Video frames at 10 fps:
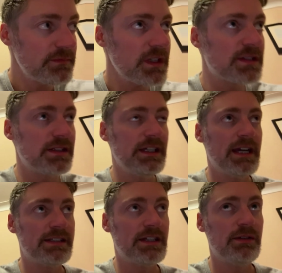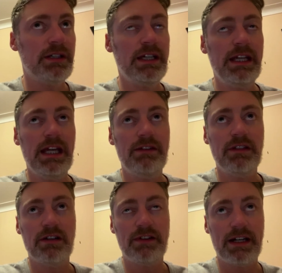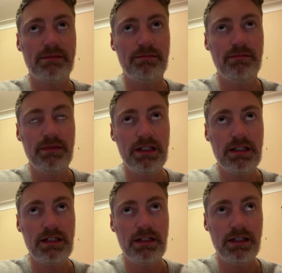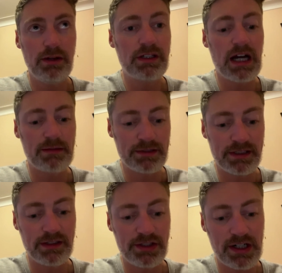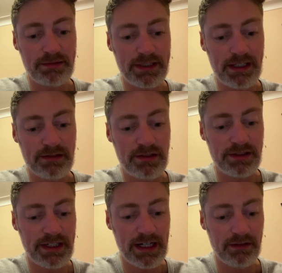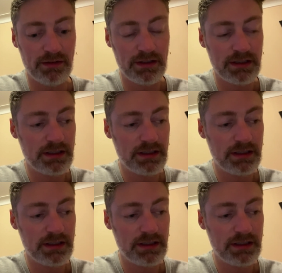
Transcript: So yeah, so even though I've had no carbs until the jagged potato just now,